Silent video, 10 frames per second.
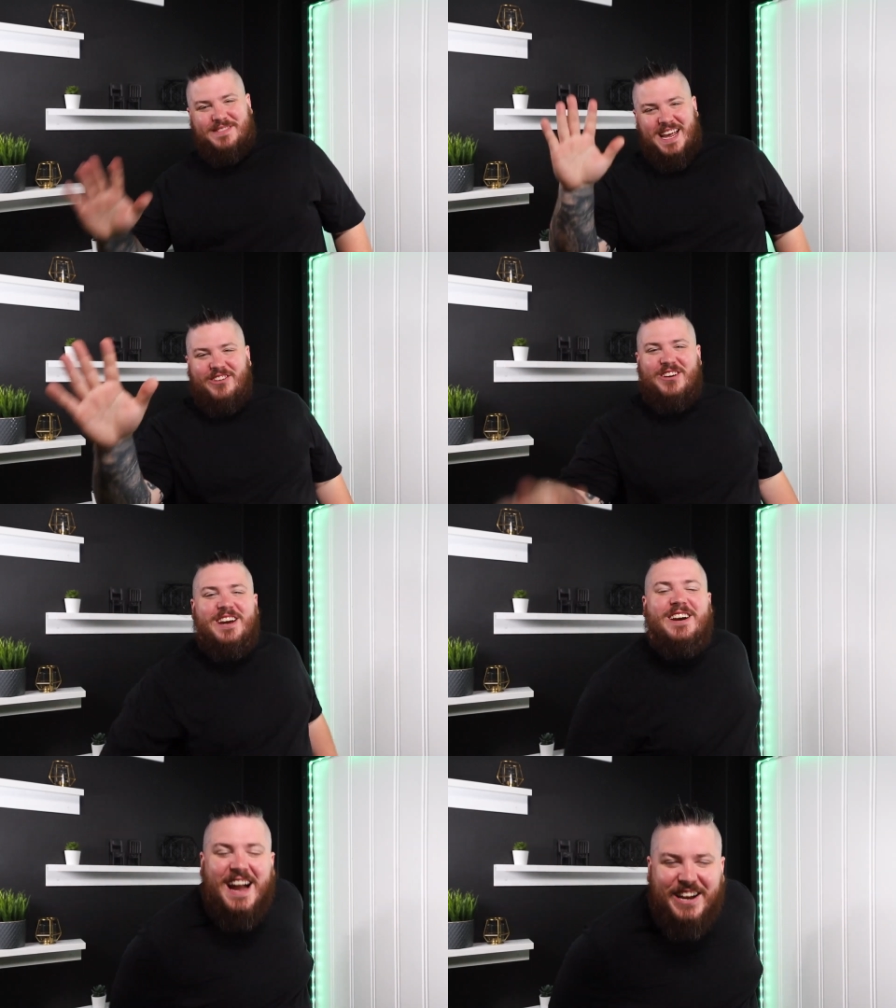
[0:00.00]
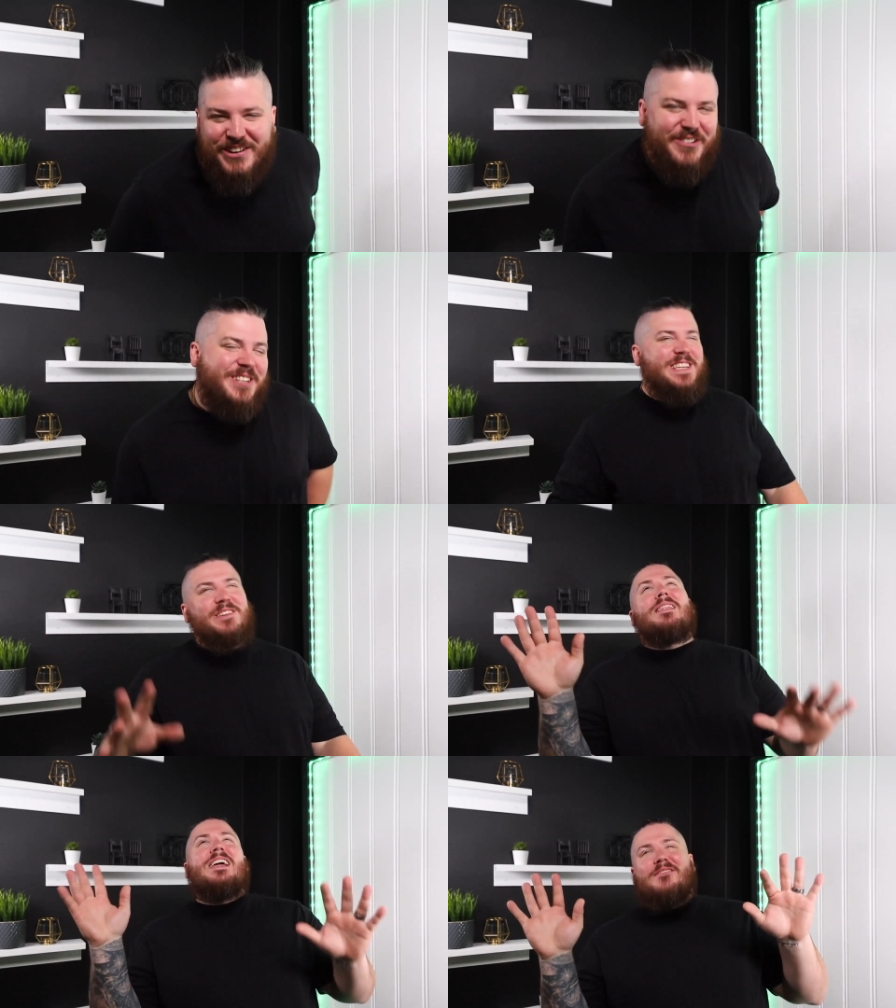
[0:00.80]
Taylor here, Nine University,
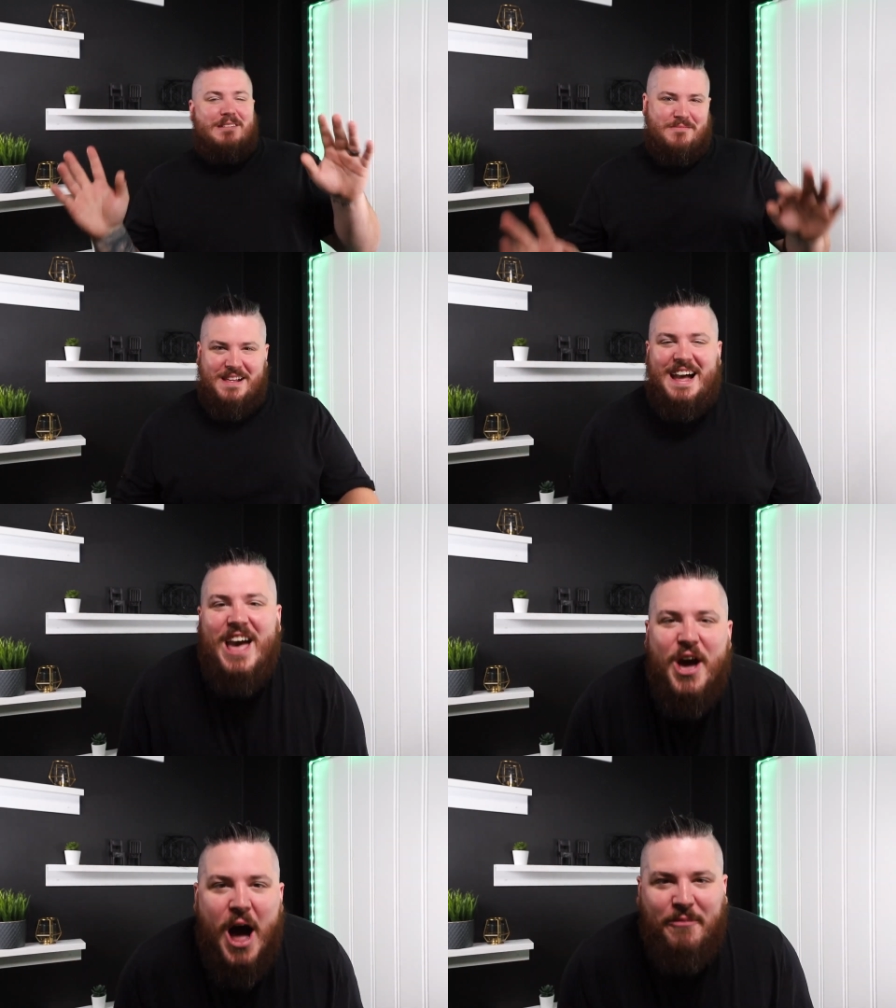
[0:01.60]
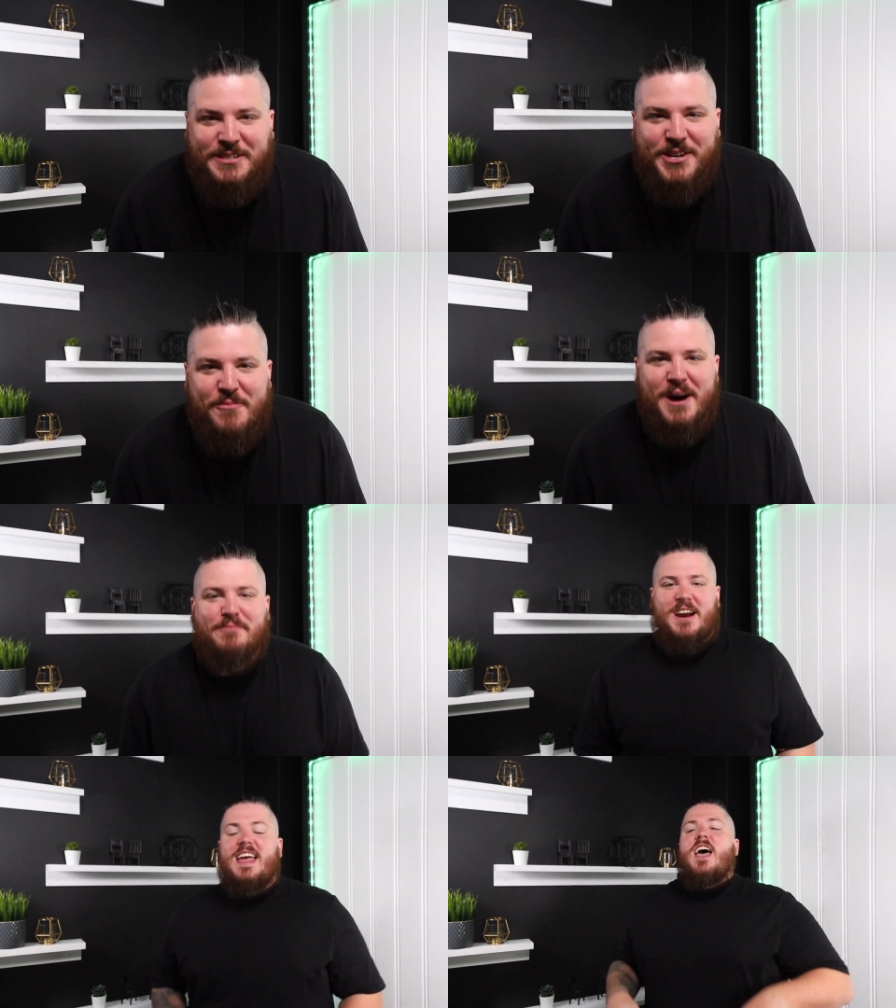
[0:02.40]
blah, blah, blah. I'm so pumped, right?